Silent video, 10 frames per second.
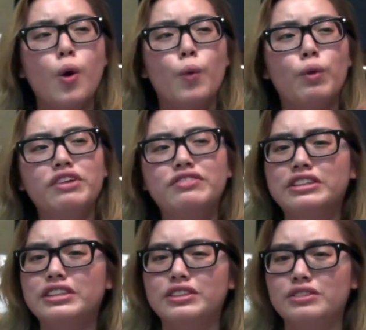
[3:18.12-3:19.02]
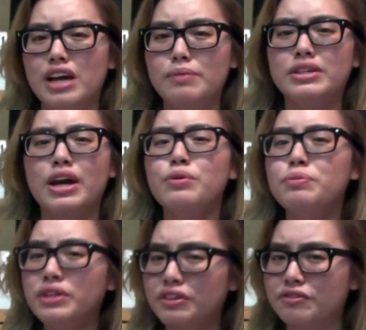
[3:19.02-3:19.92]
what if there's a tsunami? I
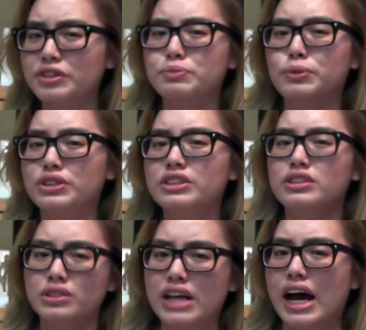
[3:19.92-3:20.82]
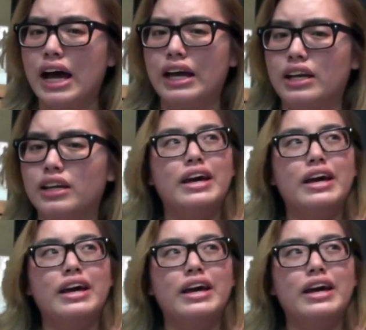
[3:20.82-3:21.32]
would be the first person to die.